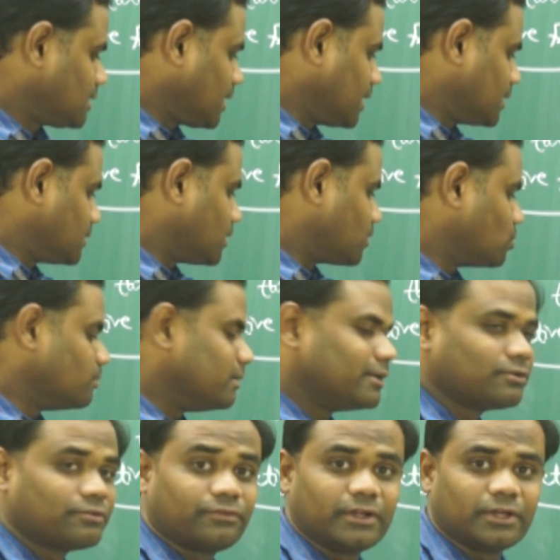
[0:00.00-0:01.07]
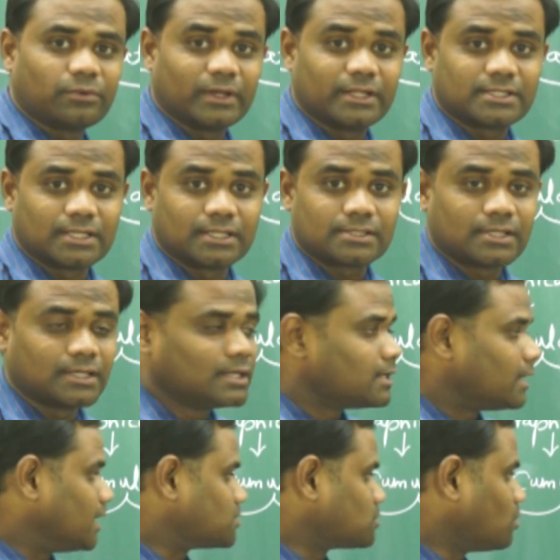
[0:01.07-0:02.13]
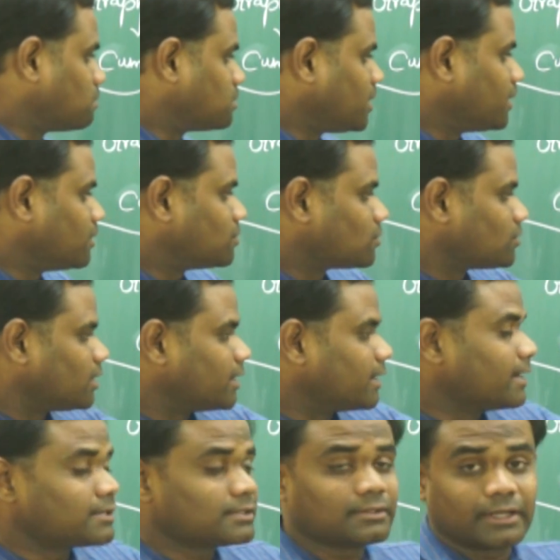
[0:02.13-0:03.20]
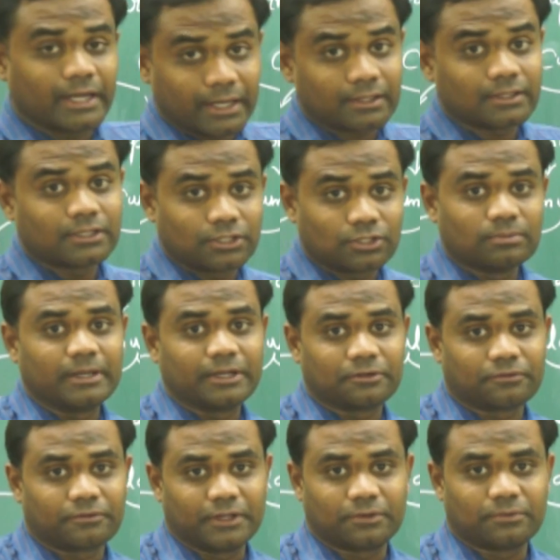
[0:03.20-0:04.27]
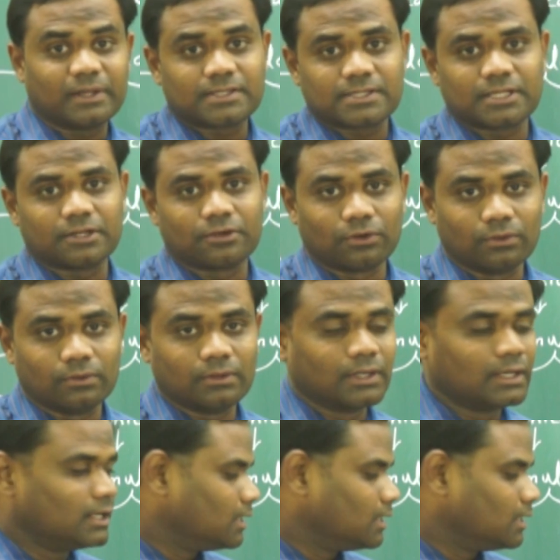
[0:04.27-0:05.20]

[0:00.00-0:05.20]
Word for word: and the cumulative frequencies as obtained through the greater than cumulative frequency rule